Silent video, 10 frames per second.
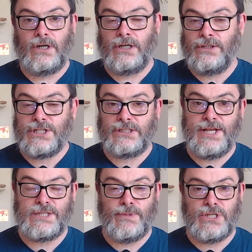And this
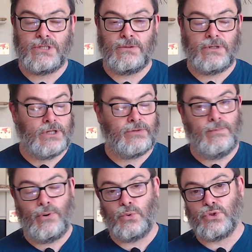leads me to another
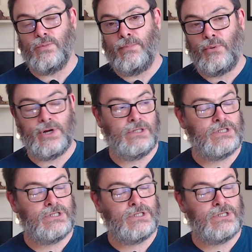important point